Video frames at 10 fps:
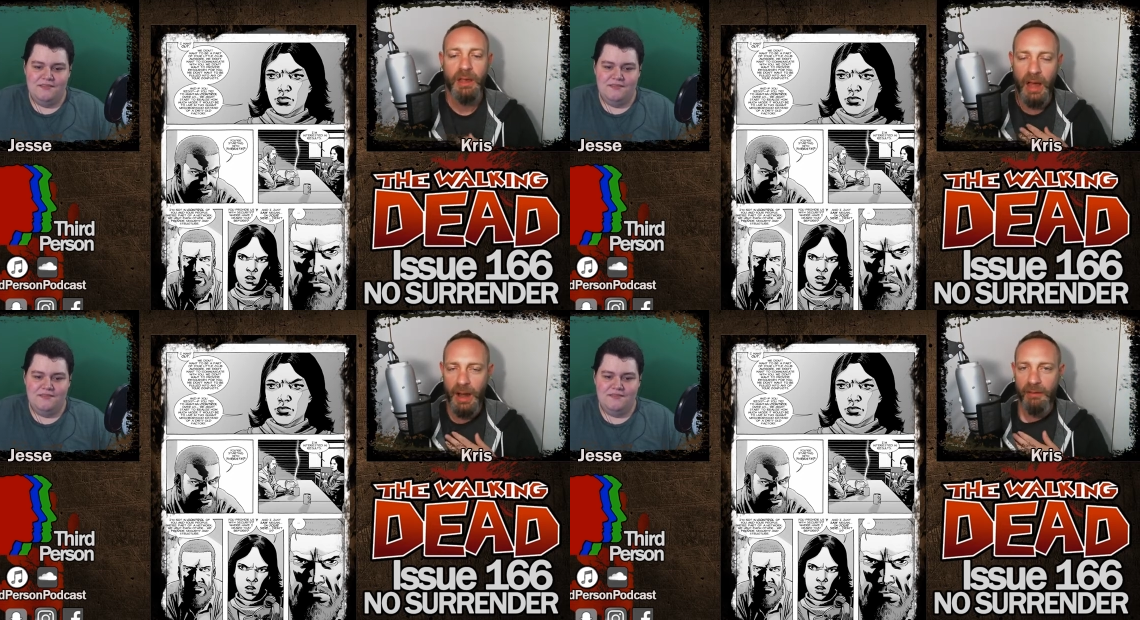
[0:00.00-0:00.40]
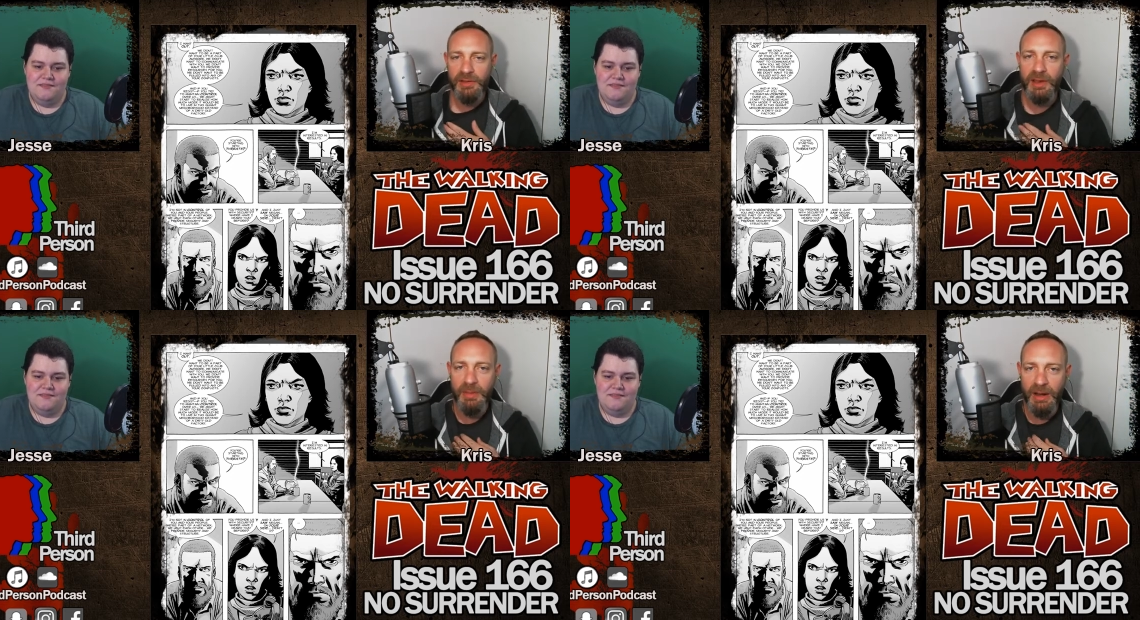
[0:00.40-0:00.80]
Speaker 1: and
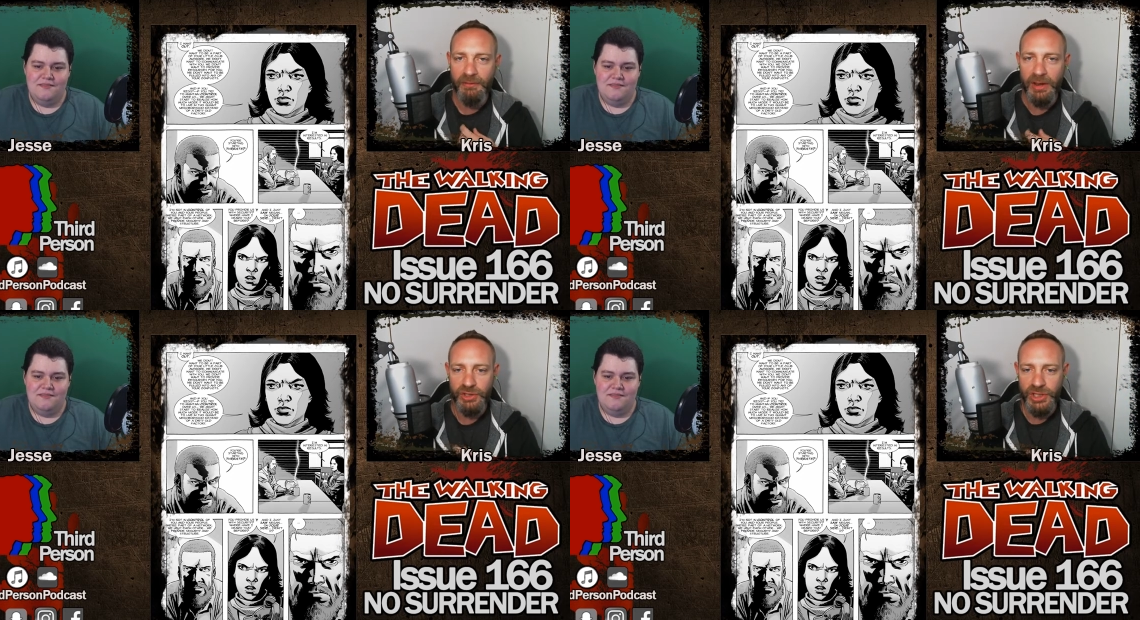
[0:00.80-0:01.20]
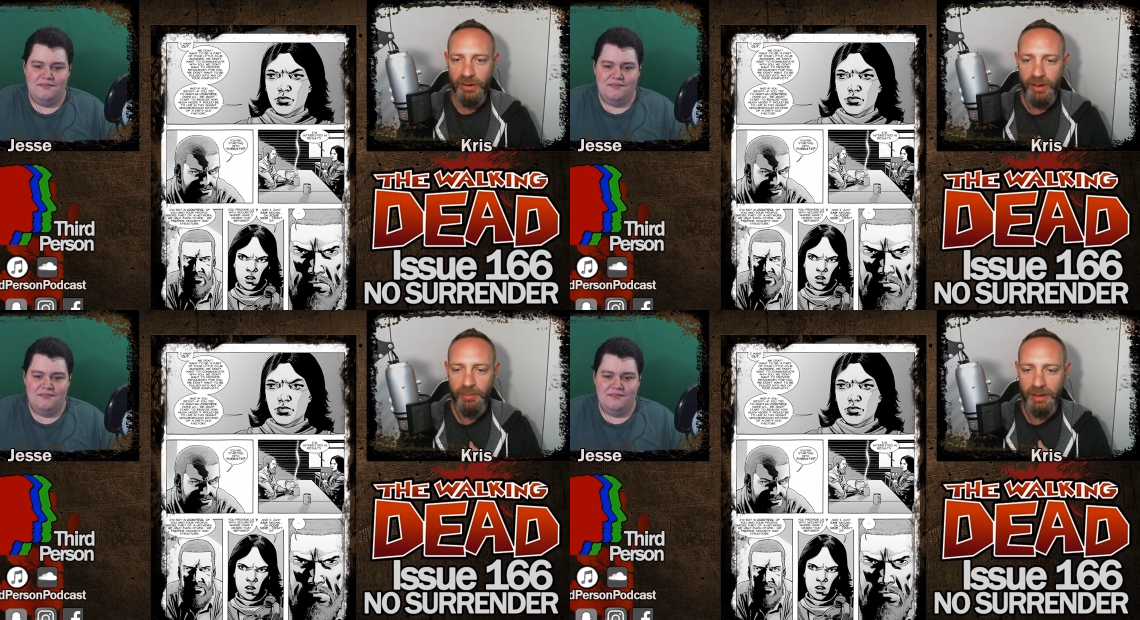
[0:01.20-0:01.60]
obviously i'm not a fan of
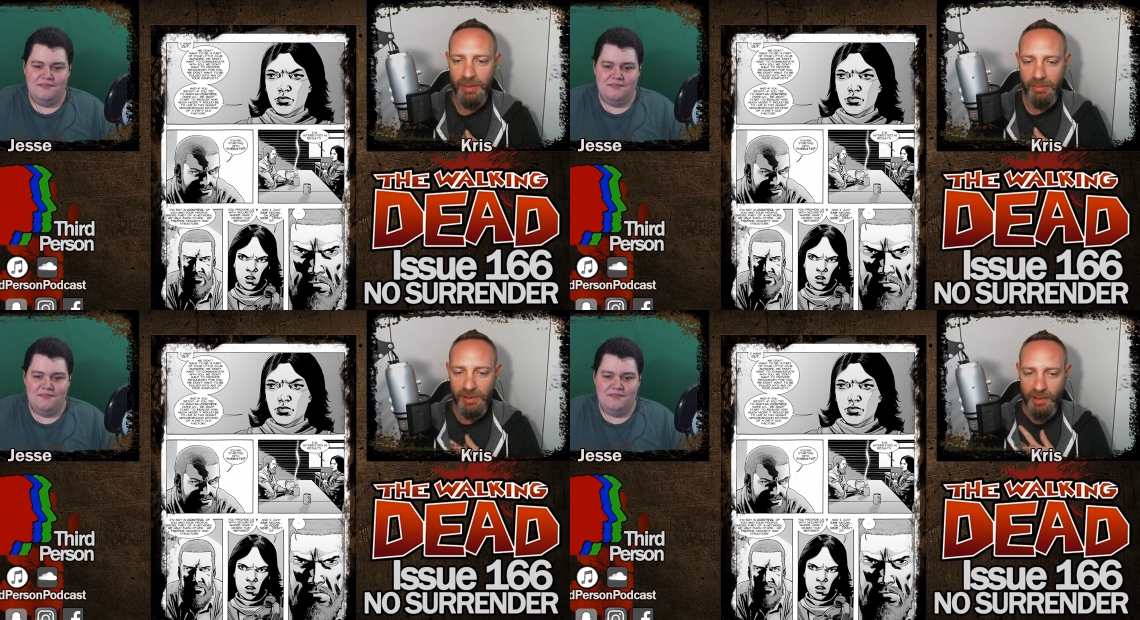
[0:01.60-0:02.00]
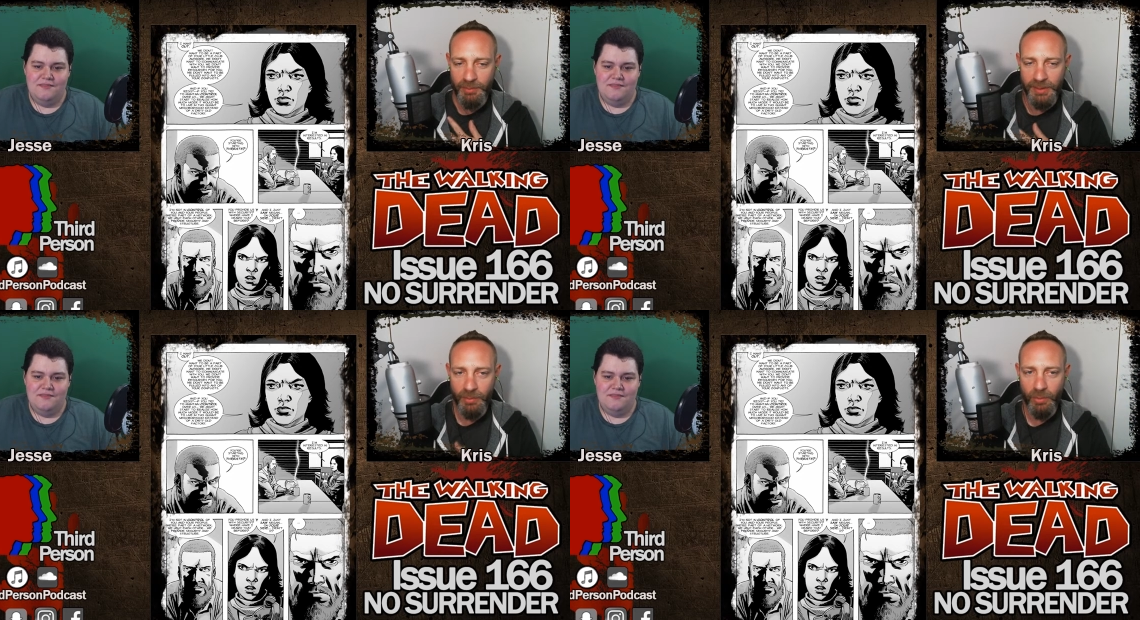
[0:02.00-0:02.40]
sherry i mean maybe some
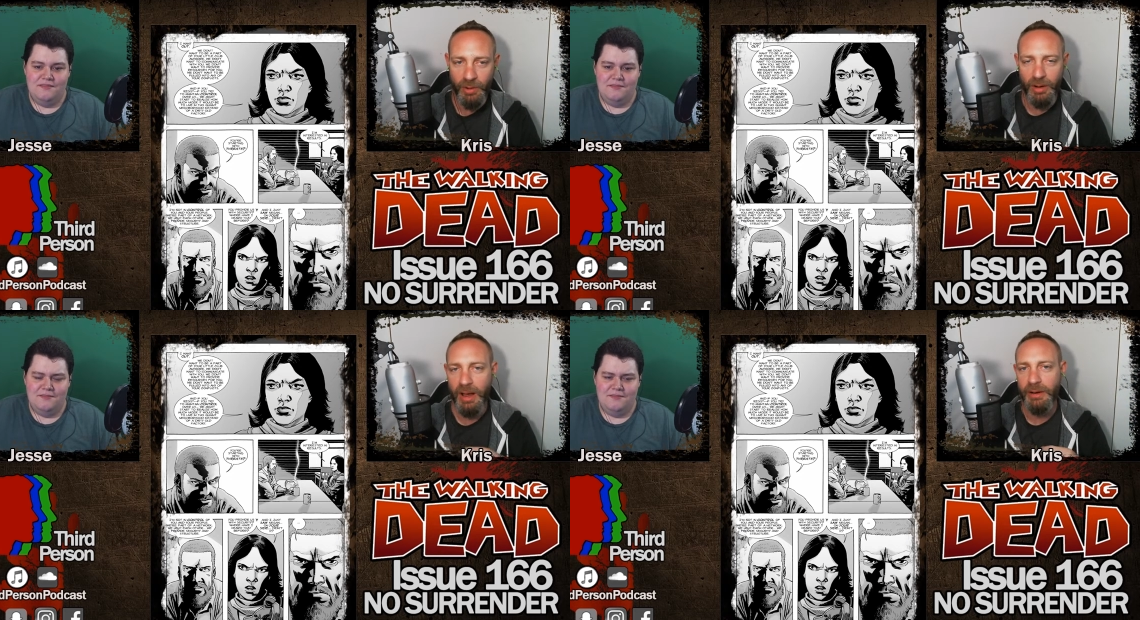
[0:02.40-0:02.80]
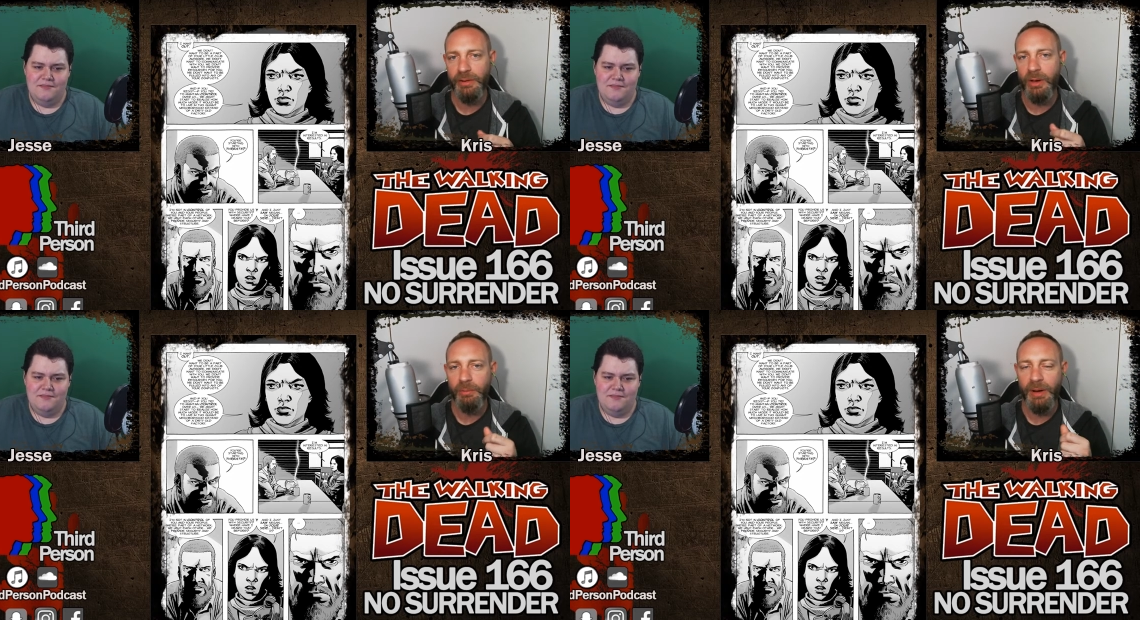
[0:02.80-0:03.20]
people were i don't
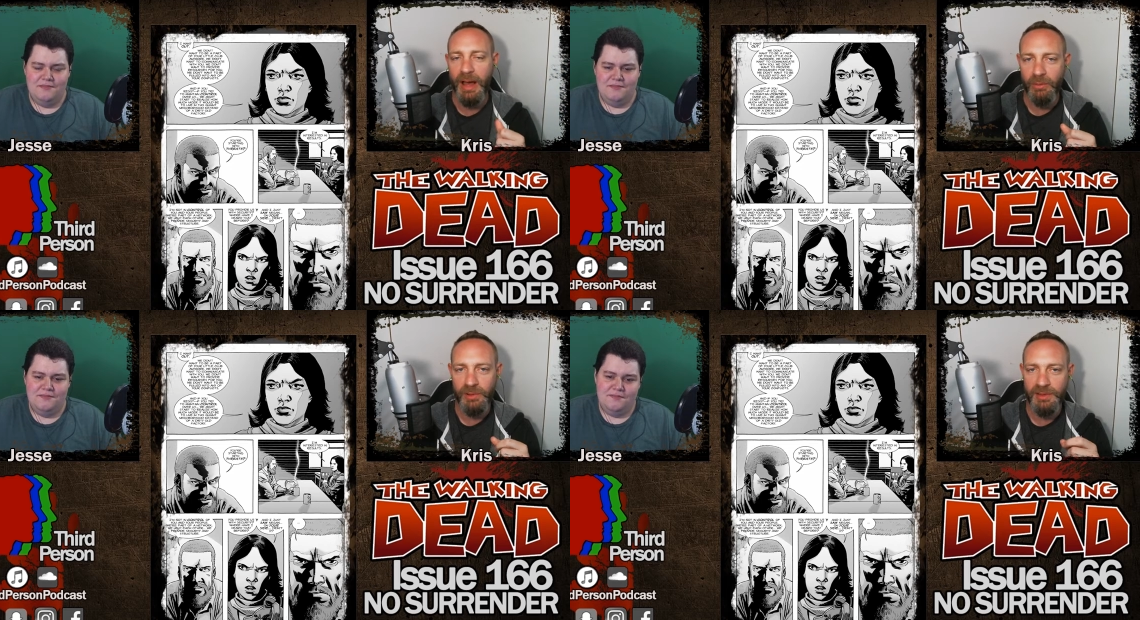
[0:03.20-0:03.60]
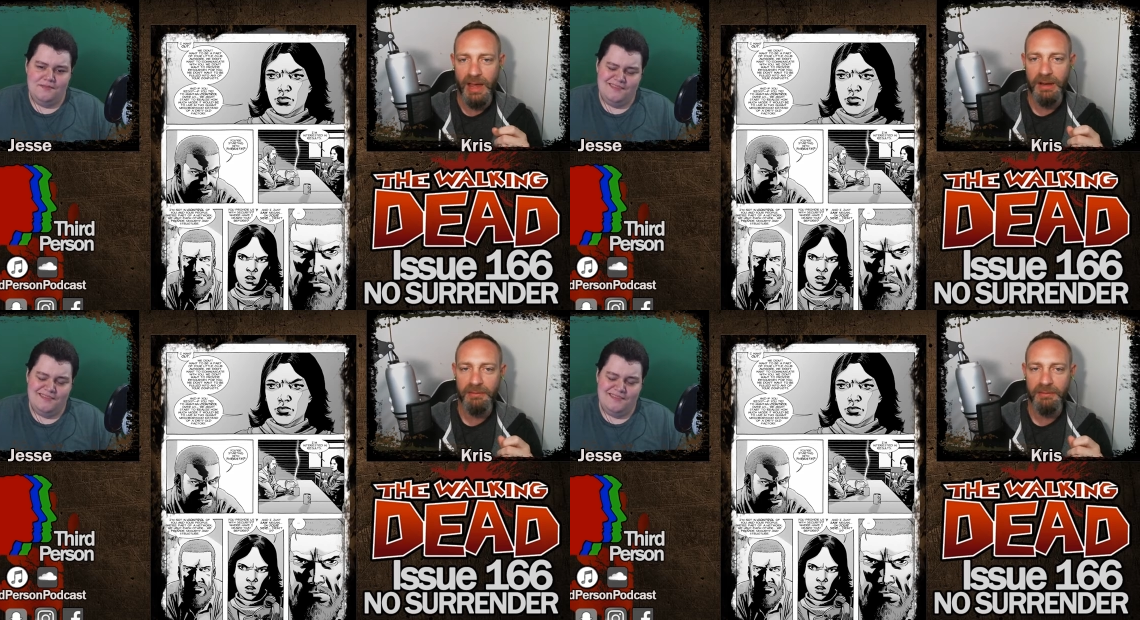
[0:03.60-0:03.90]
know but i was not mm.